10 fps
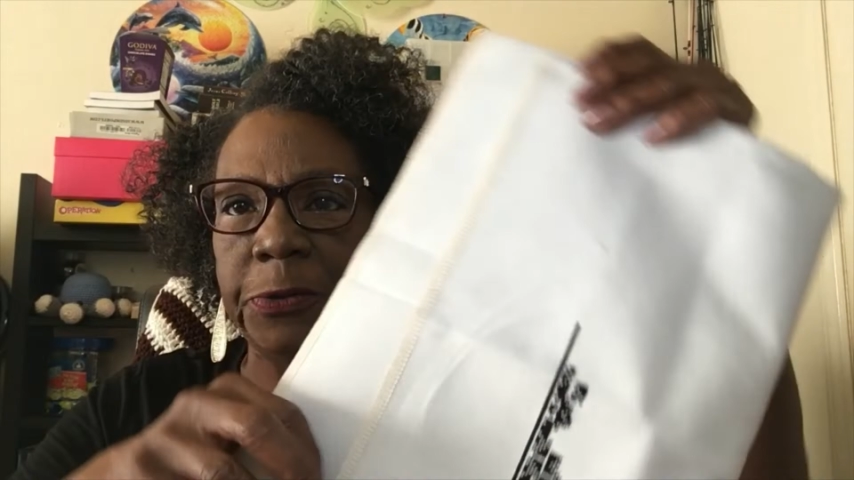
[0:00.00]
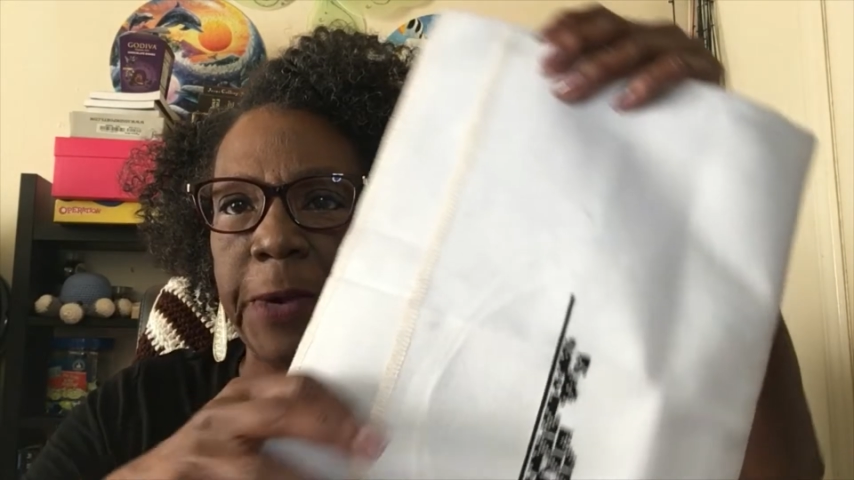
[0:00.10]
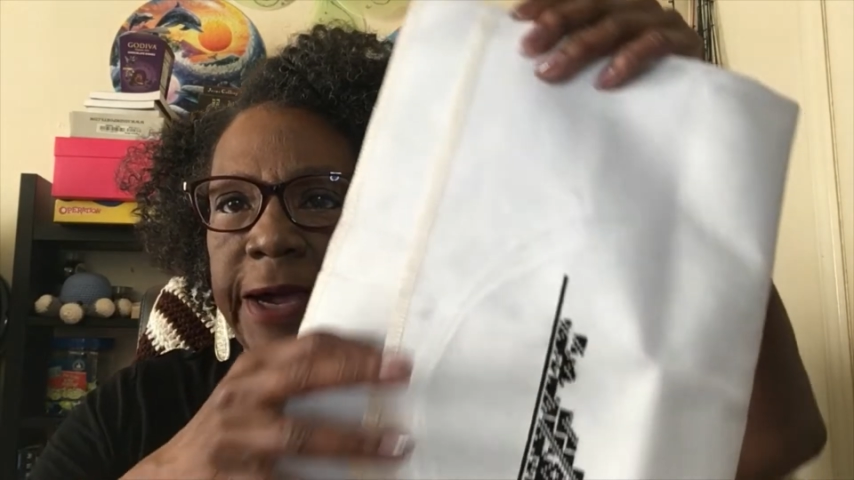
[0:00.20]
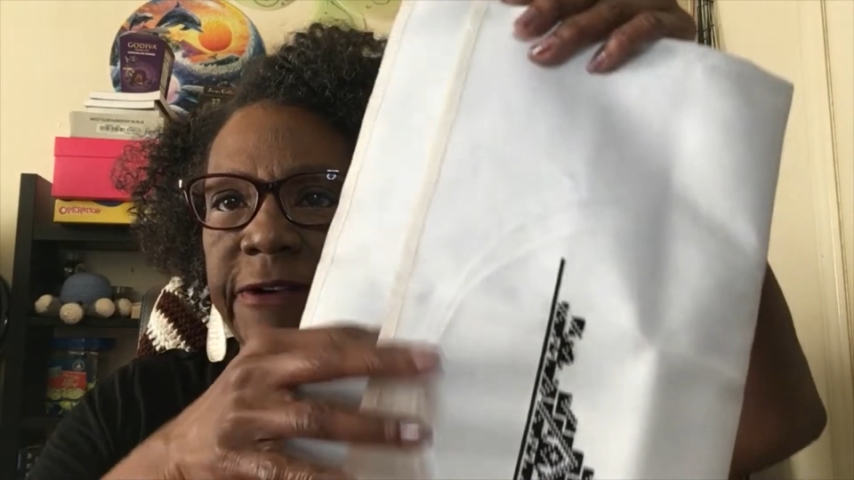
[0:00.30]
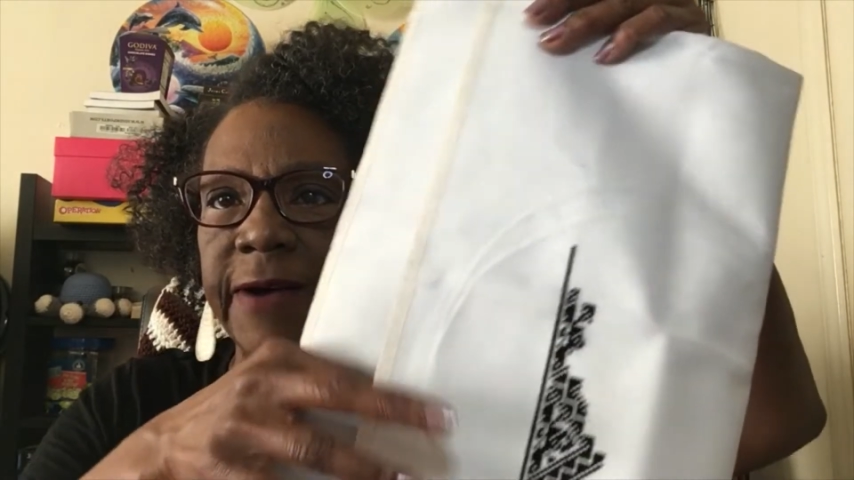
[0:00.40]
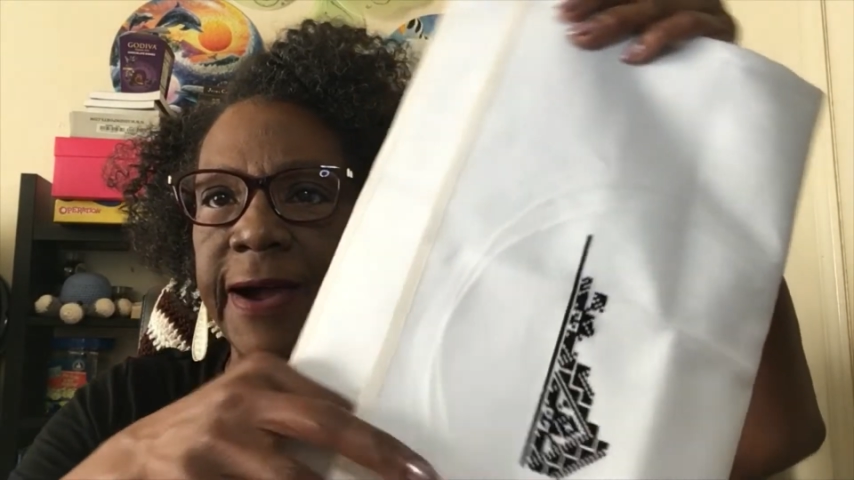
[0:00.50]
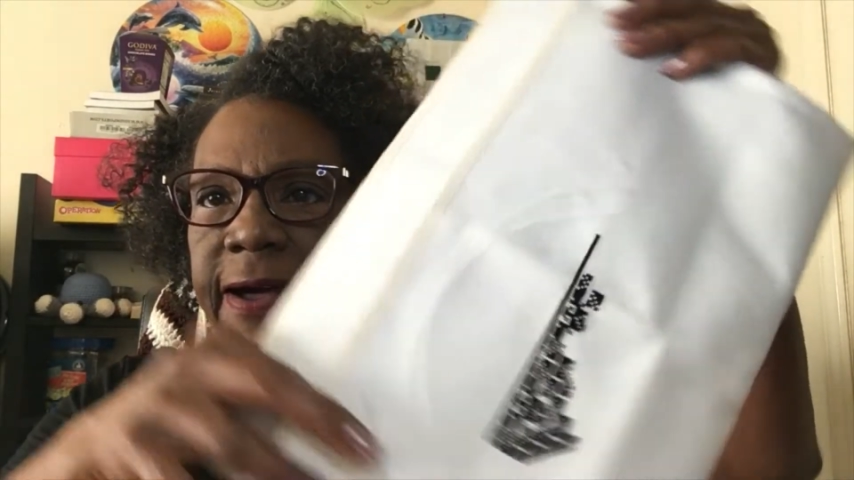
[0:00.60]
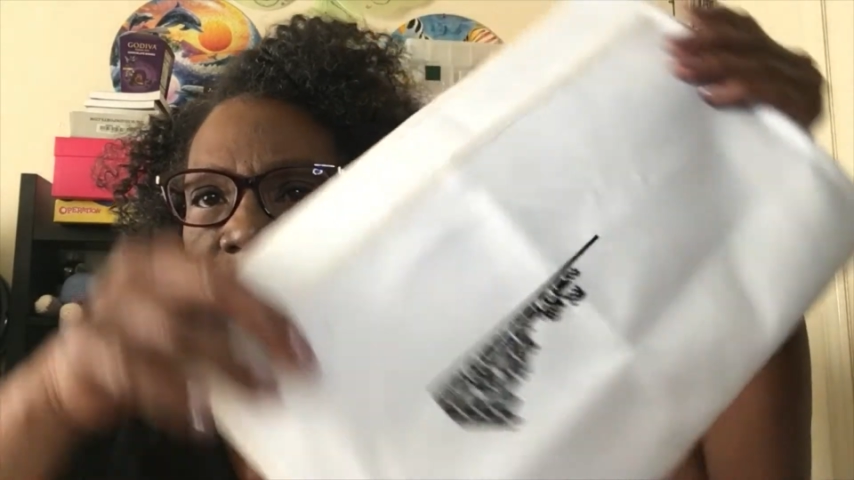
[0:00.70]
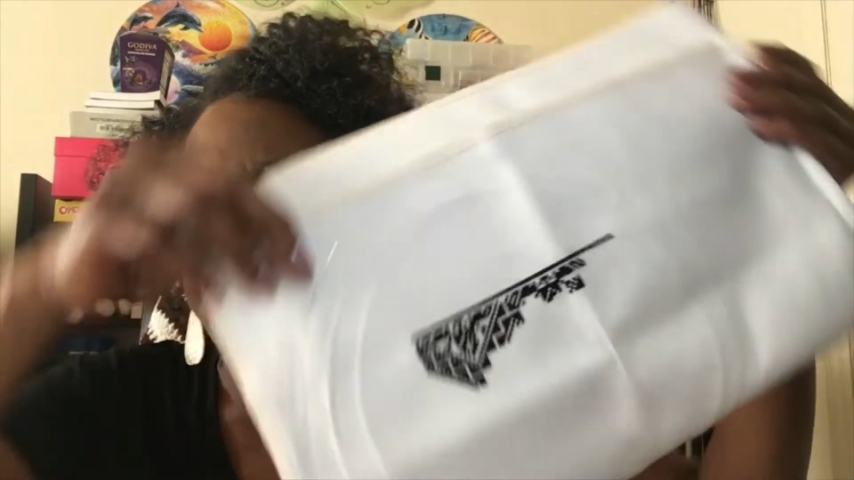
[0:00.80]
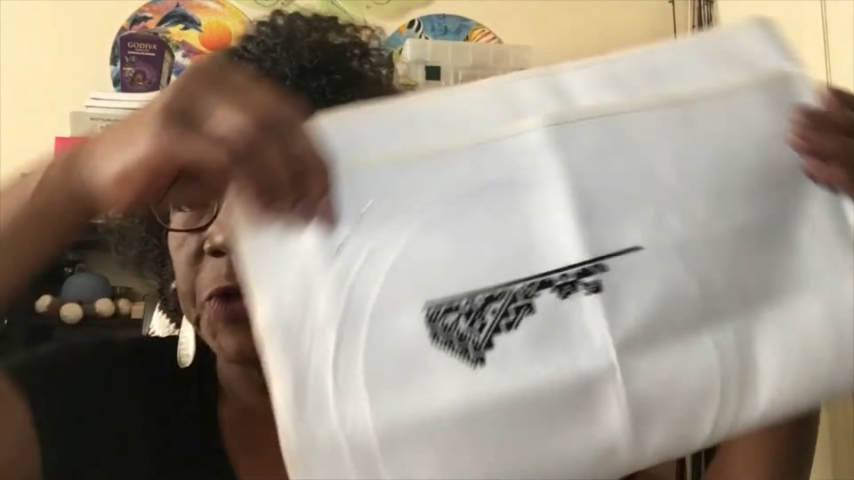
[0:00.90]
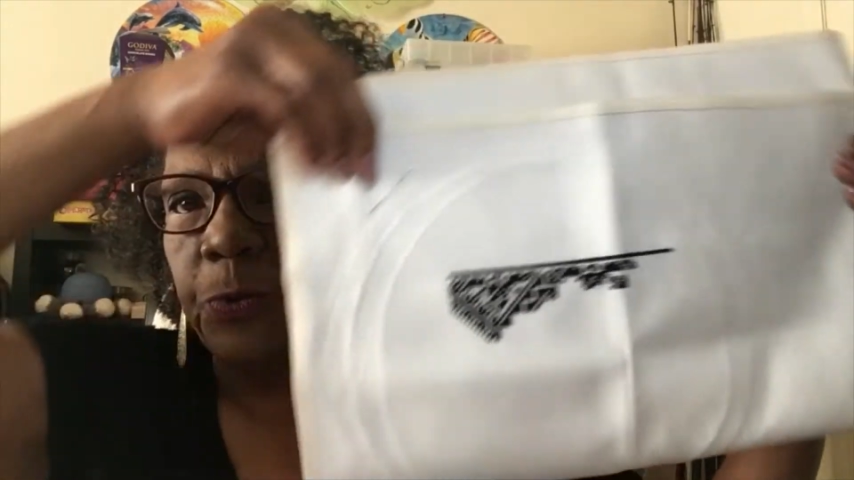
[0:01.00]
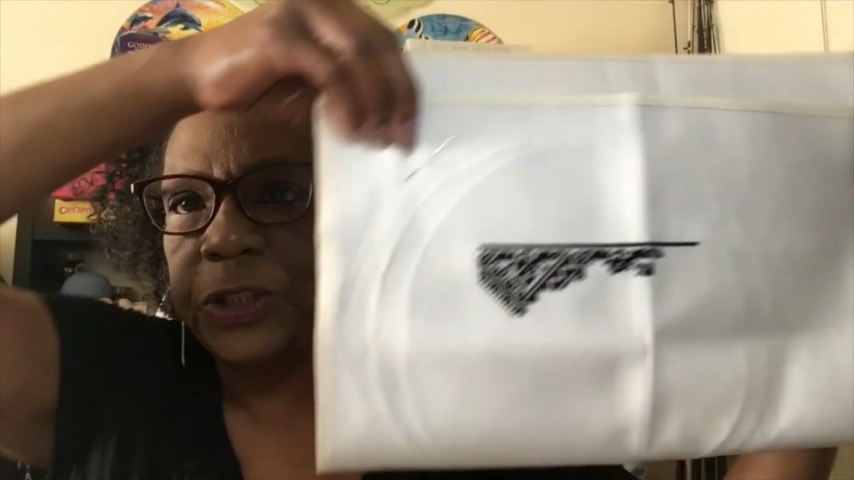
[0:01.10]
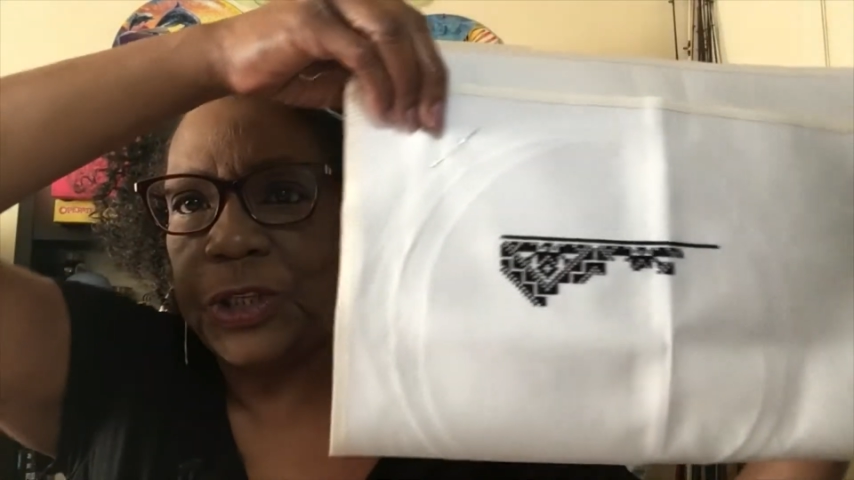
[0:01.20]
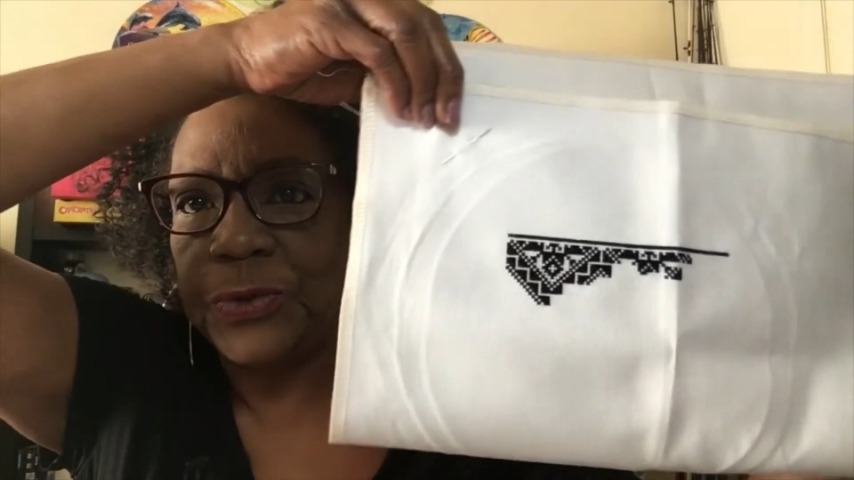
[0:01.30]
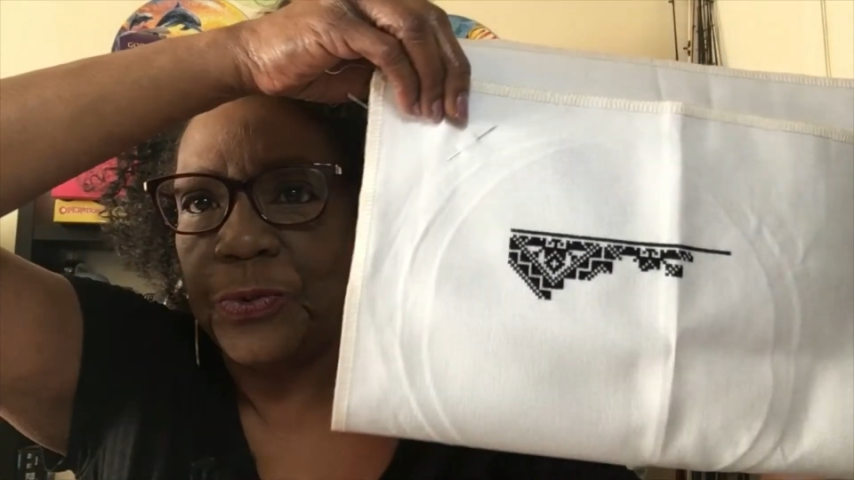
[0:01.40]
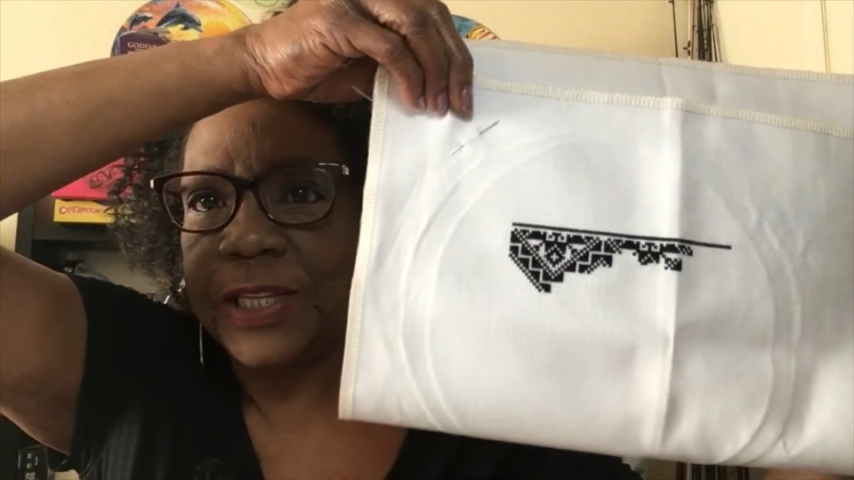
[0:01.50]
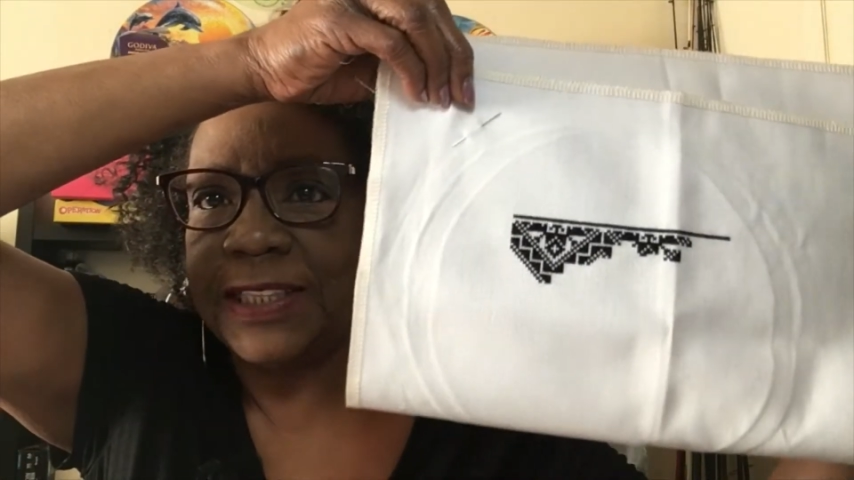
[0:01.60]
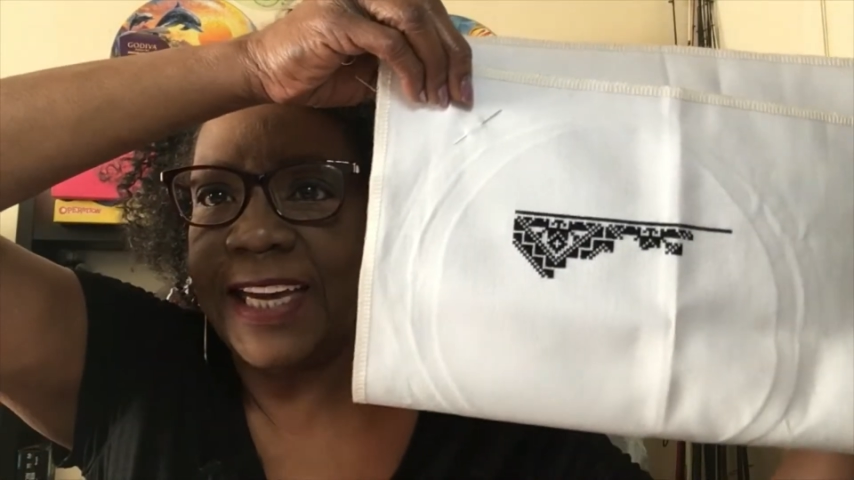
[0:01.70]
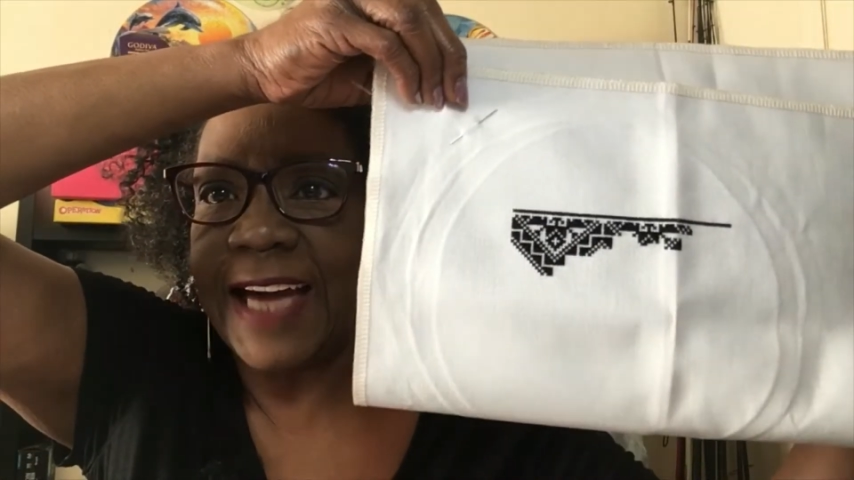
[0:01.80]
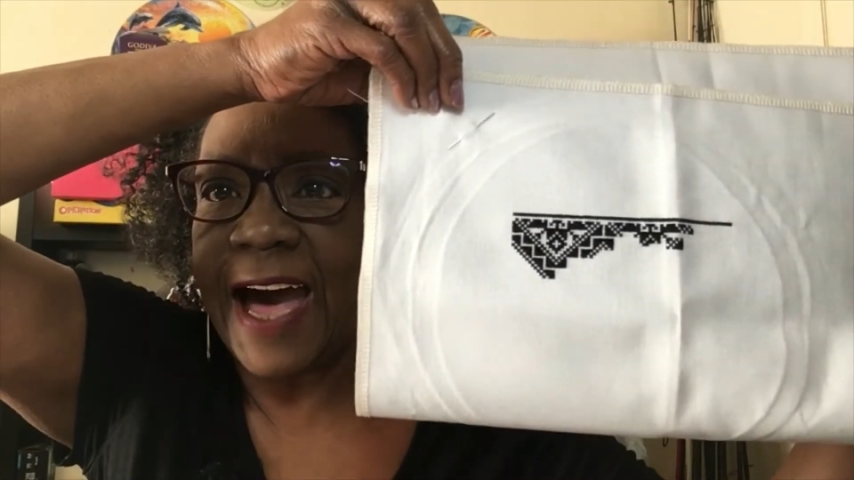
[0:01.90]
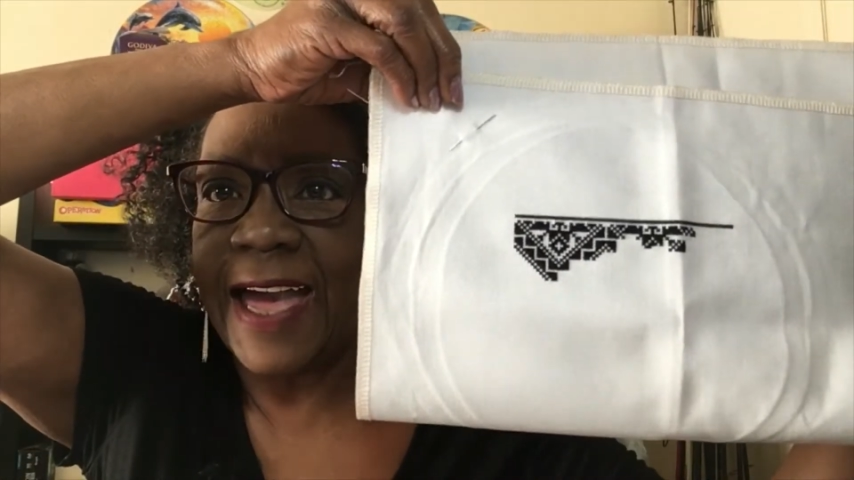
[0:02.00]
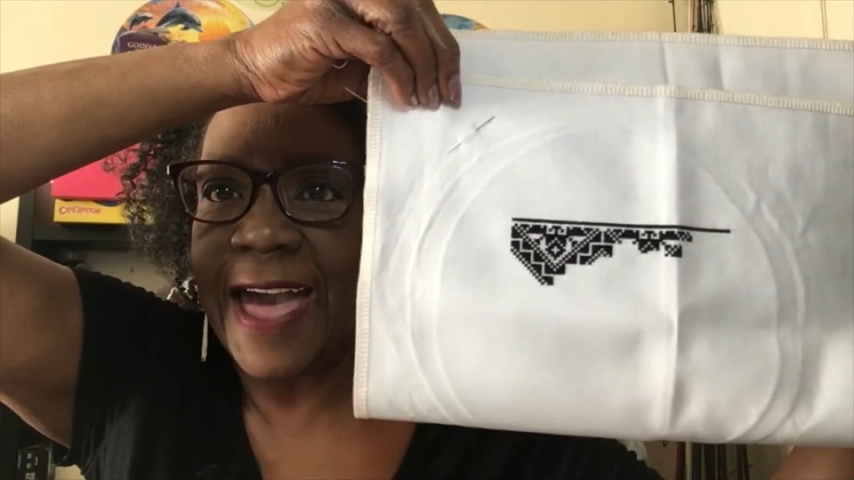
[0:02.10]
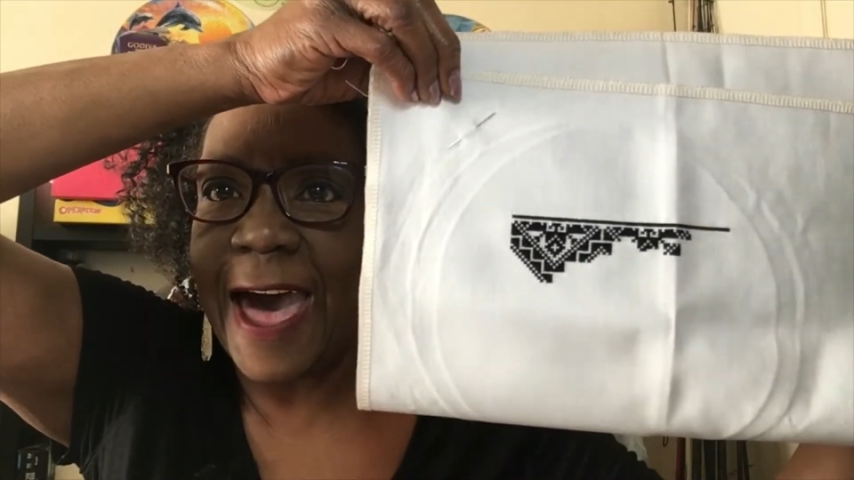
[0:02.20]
the way around, which is one thing I